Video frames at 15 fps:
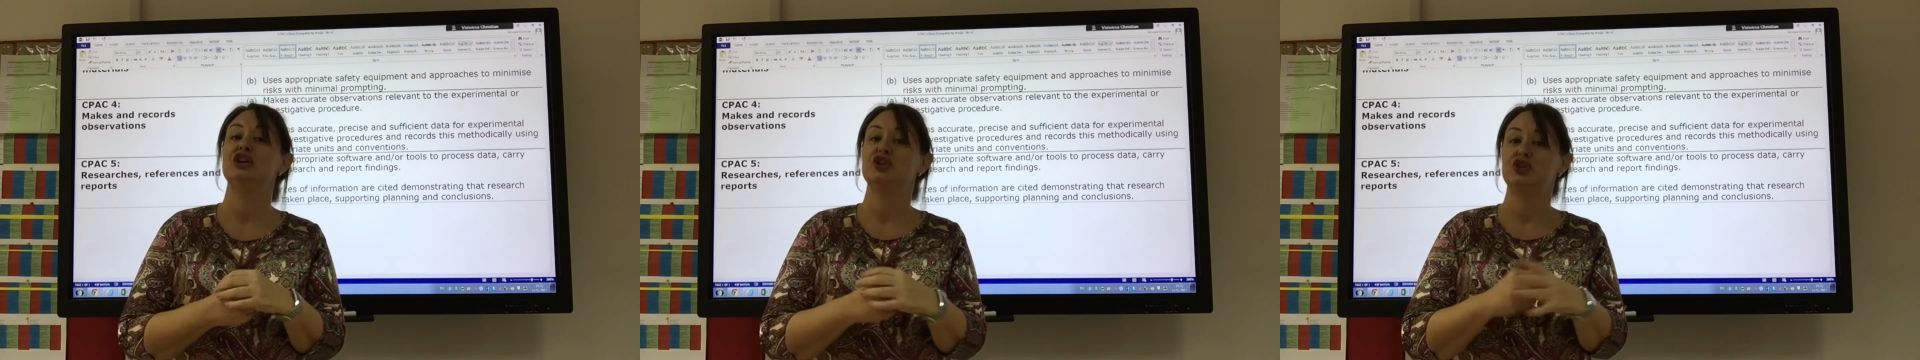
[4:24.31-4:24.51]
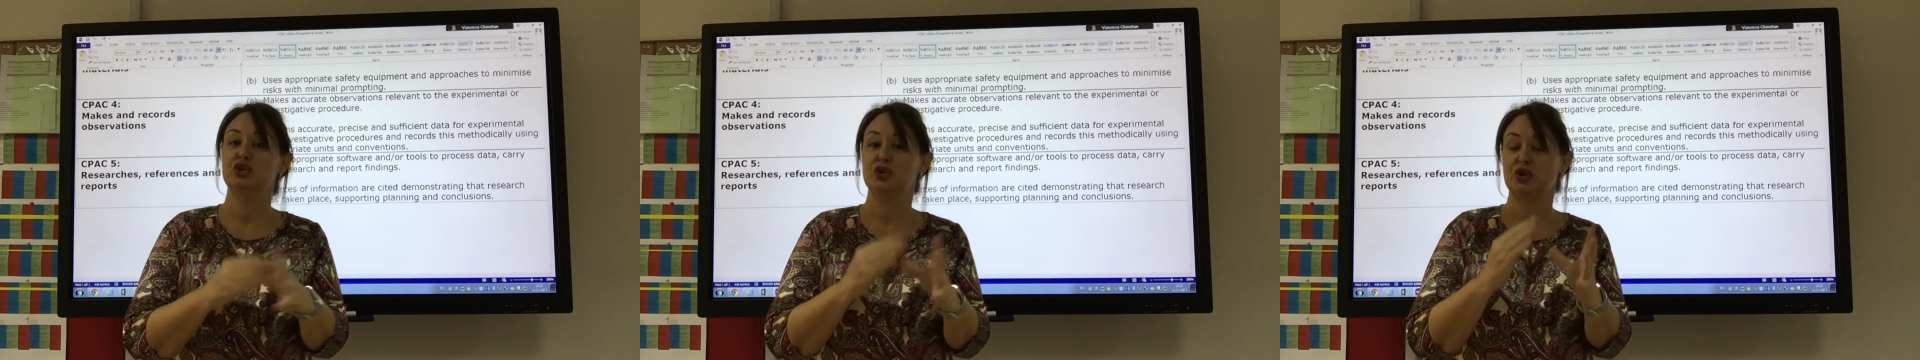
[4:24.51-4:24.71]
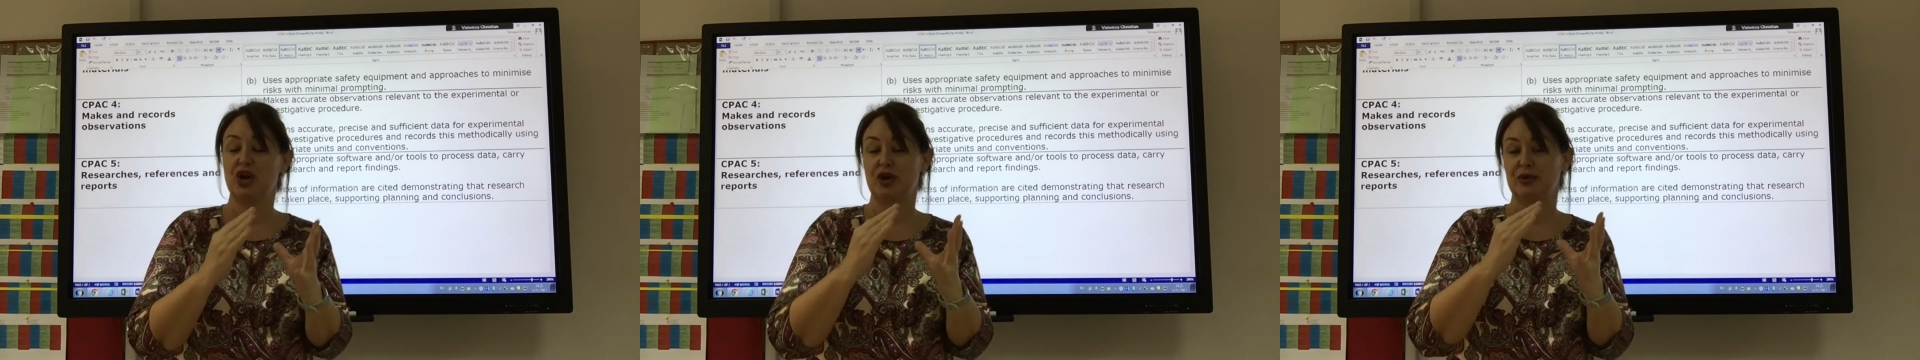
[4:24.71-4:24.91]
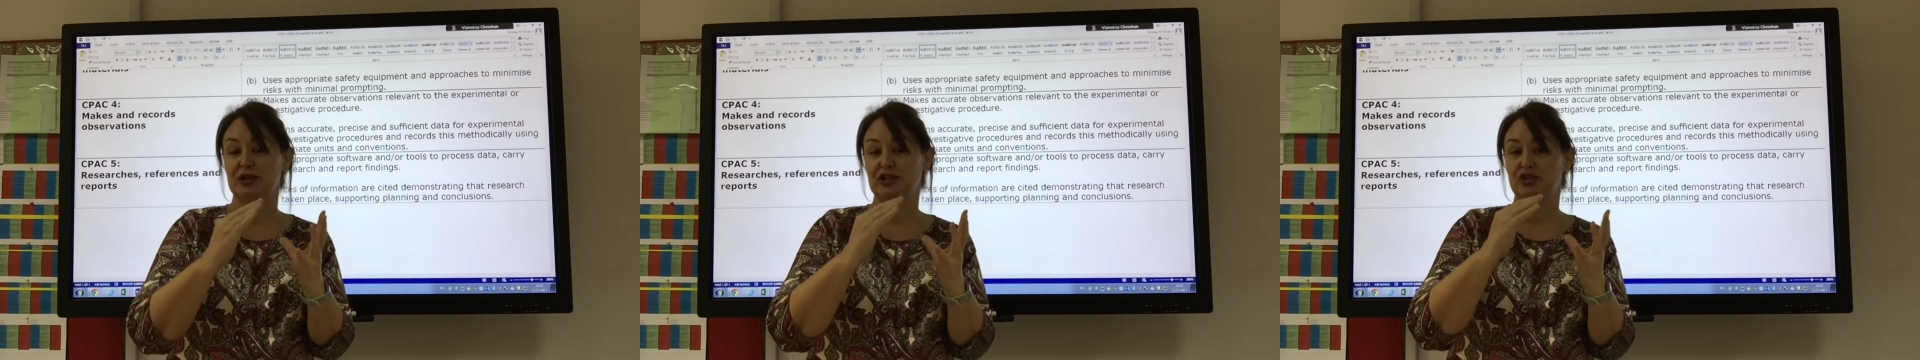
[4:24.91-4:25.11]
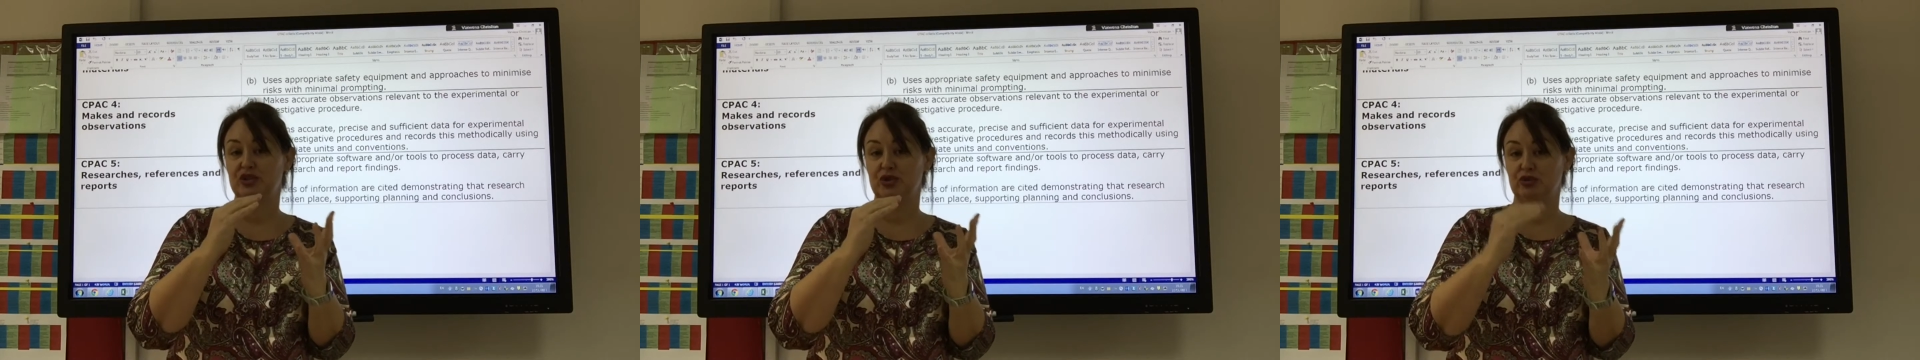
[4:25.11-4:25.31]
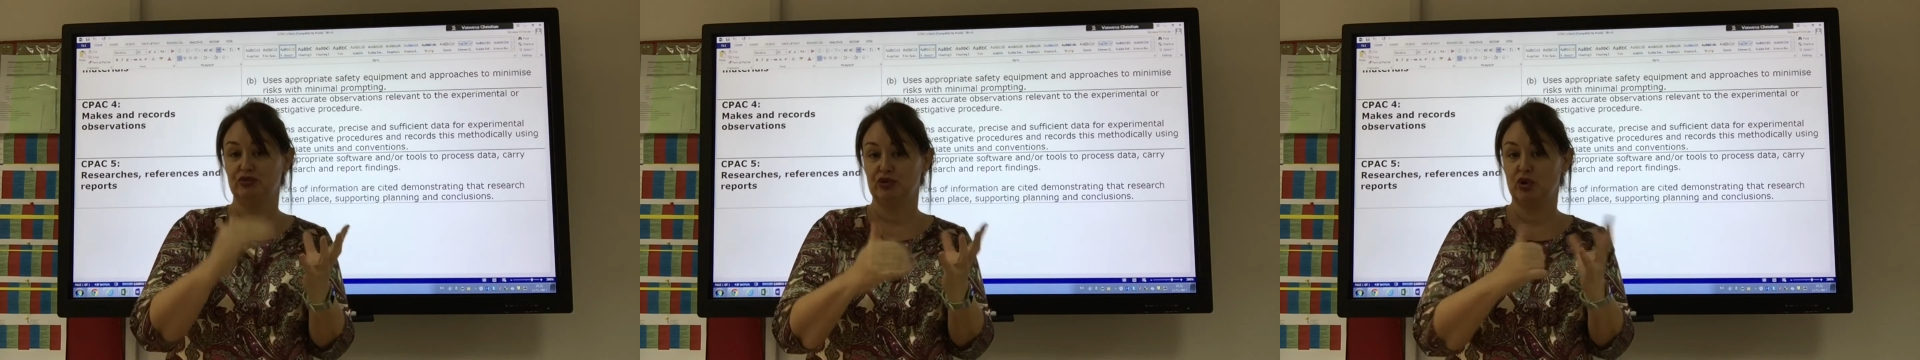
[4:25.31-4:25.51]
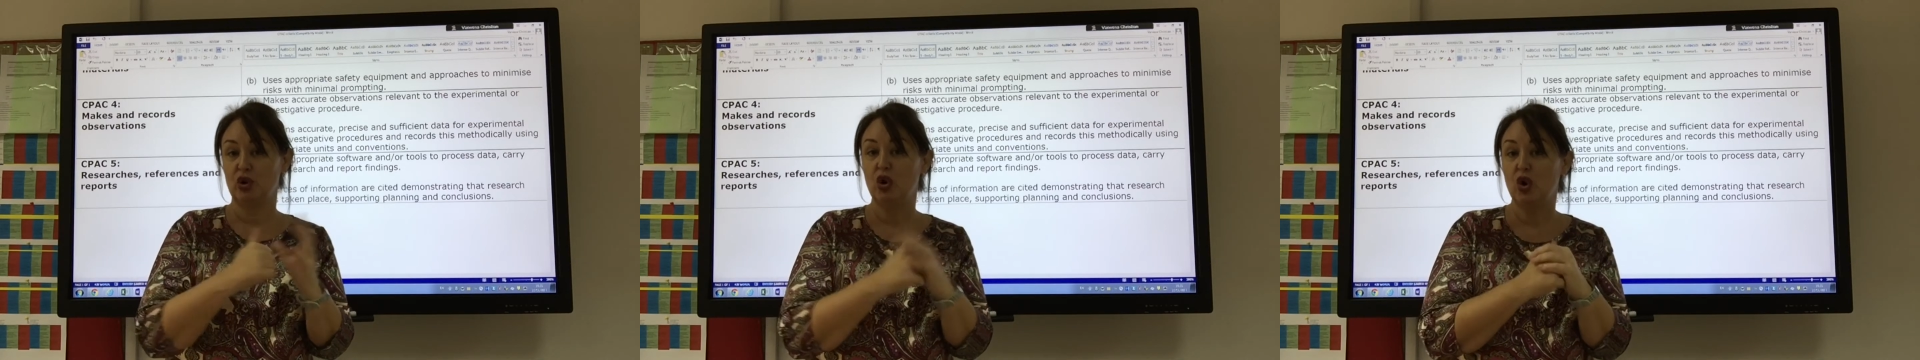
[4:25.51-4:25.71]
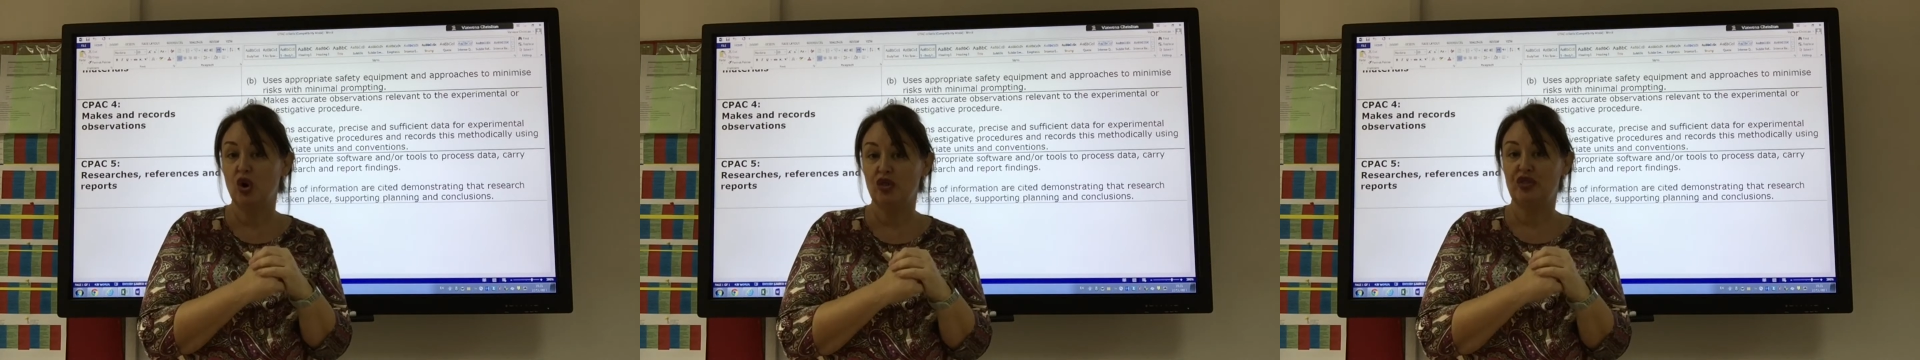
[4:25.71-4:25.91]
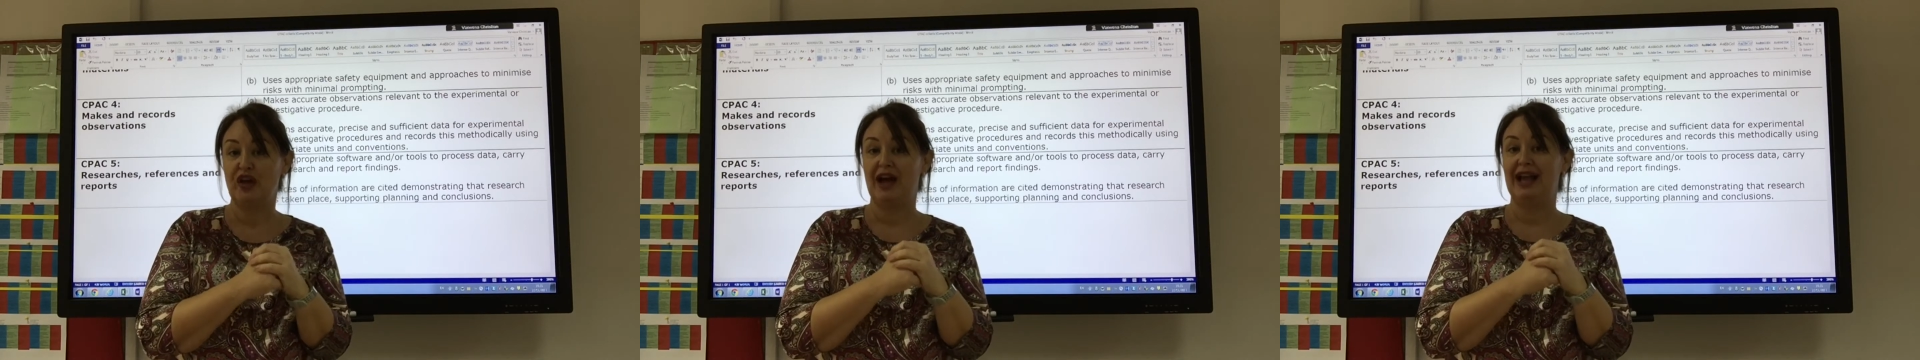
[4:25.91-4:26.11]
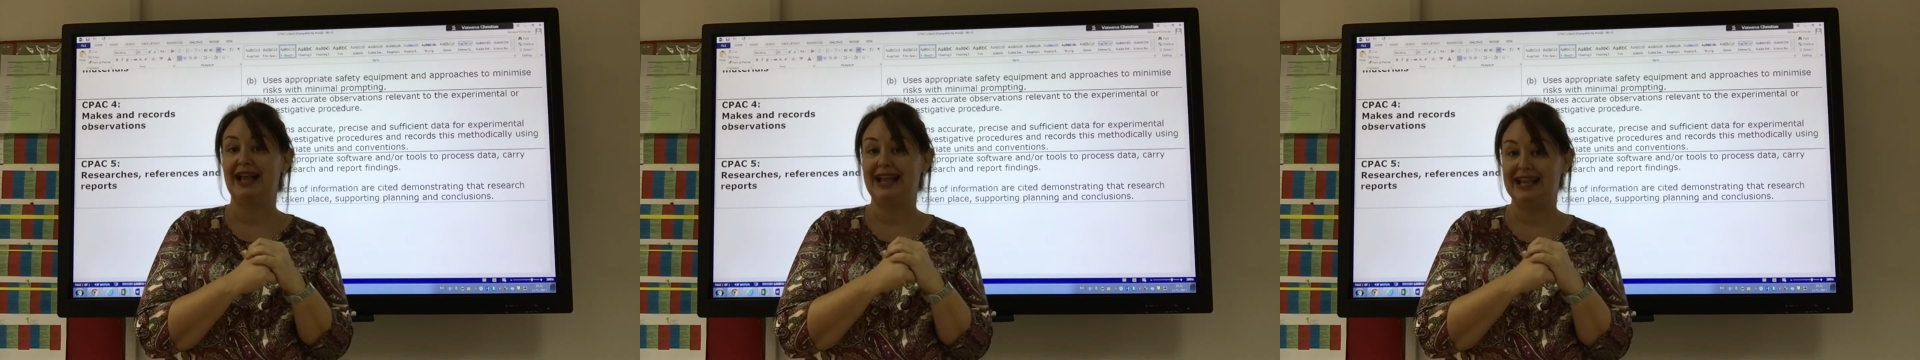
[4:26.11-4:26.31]
you're going to record
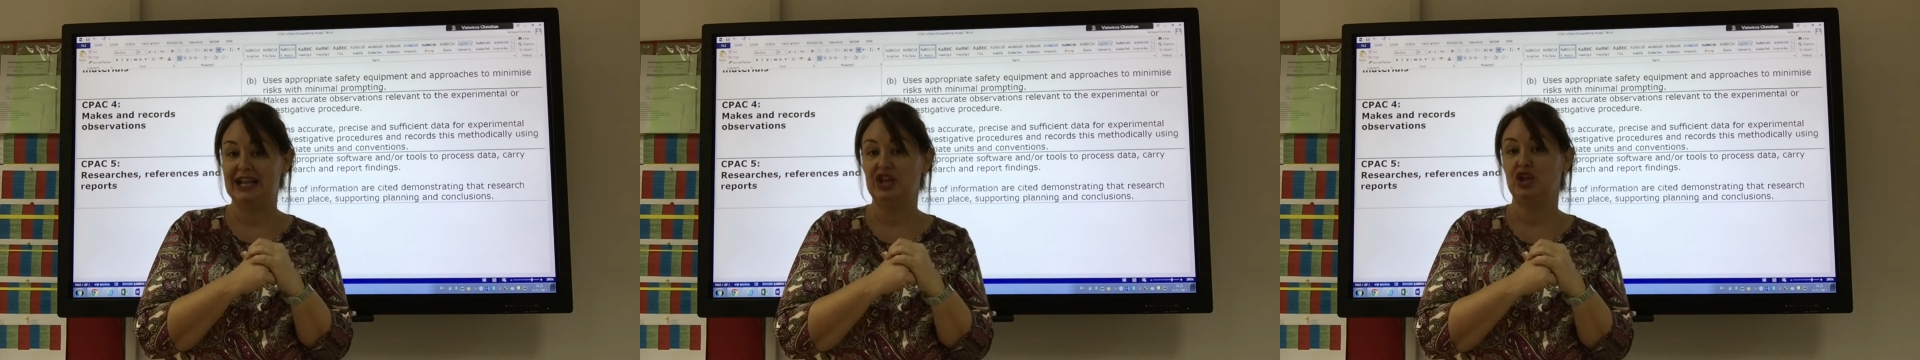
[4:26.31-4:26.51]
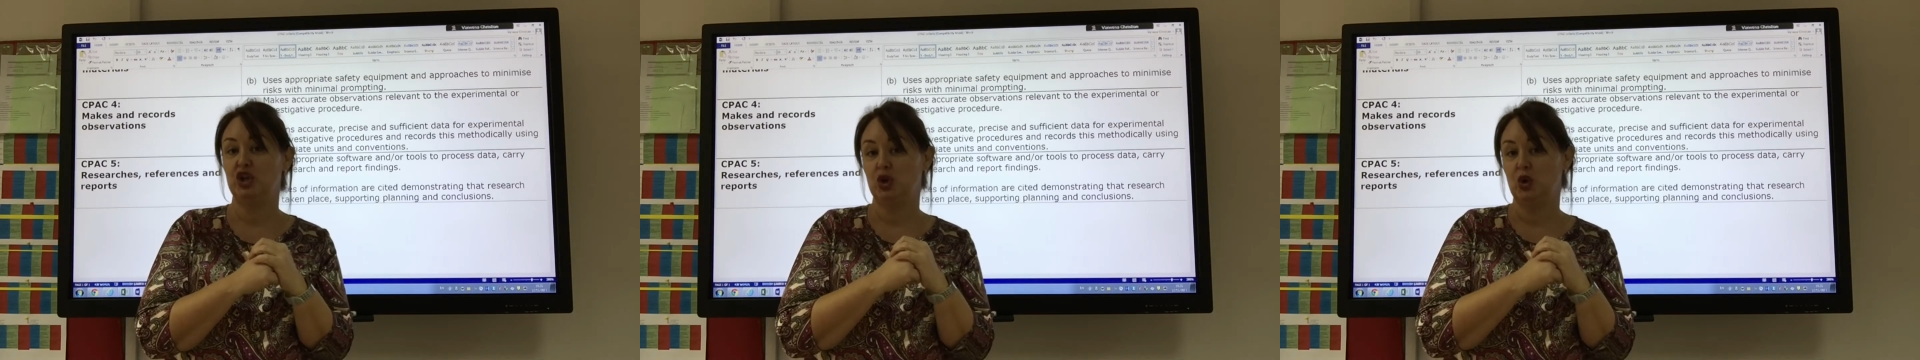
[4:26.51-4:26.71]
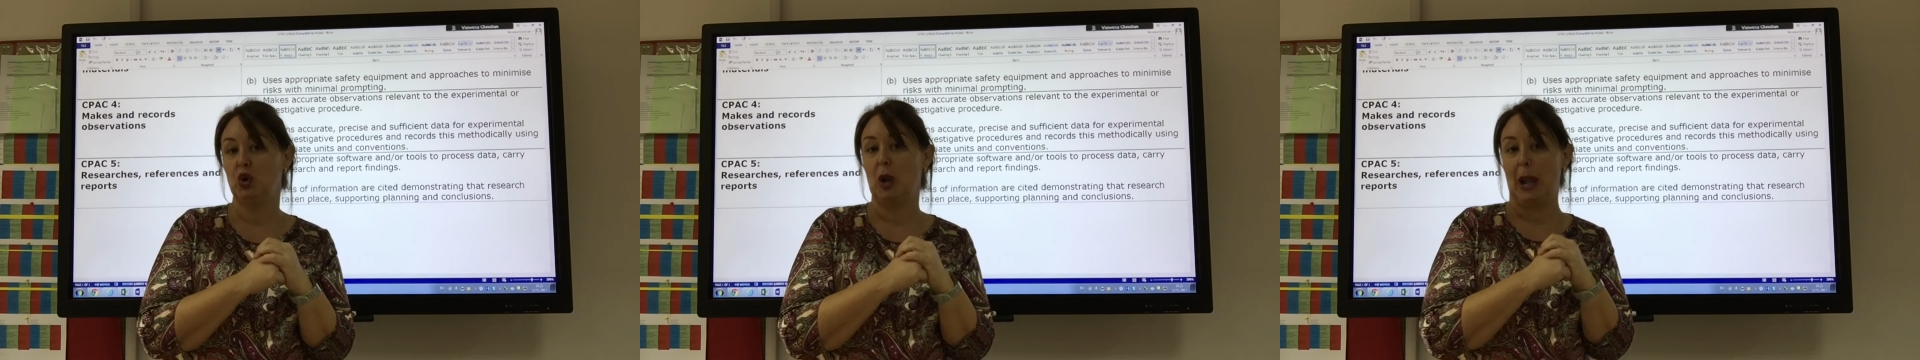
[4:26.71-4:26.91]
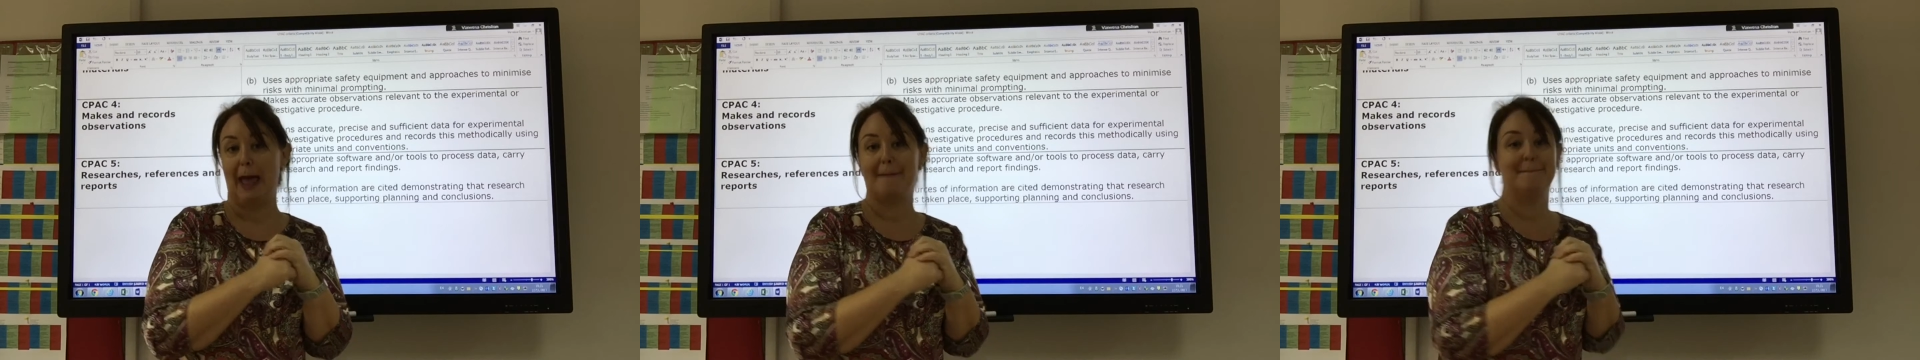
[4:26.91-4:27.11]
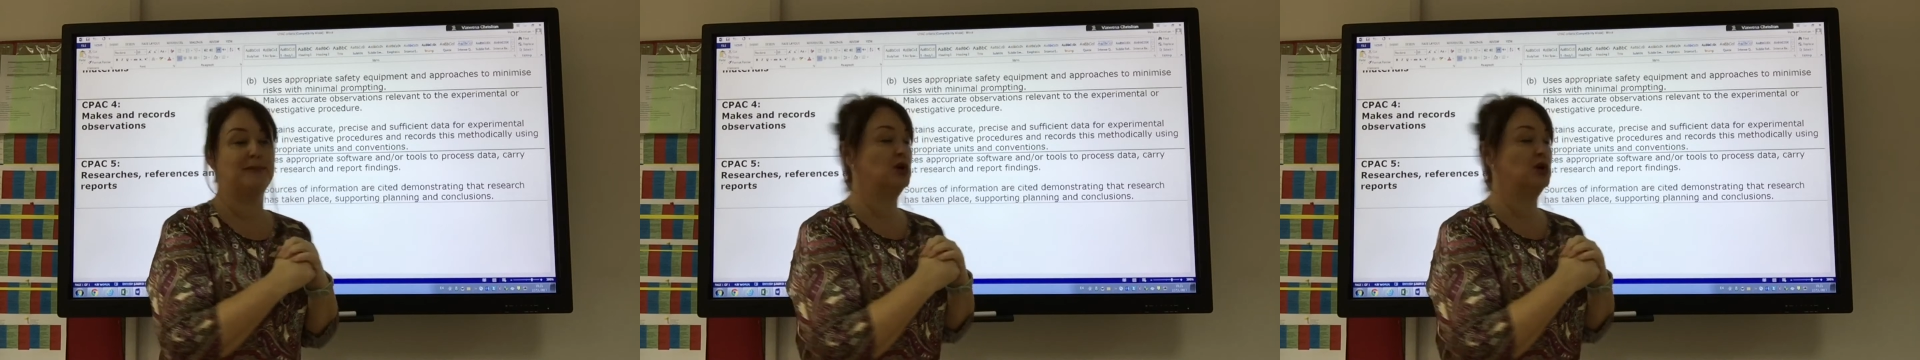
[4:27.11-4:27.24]
that in your lab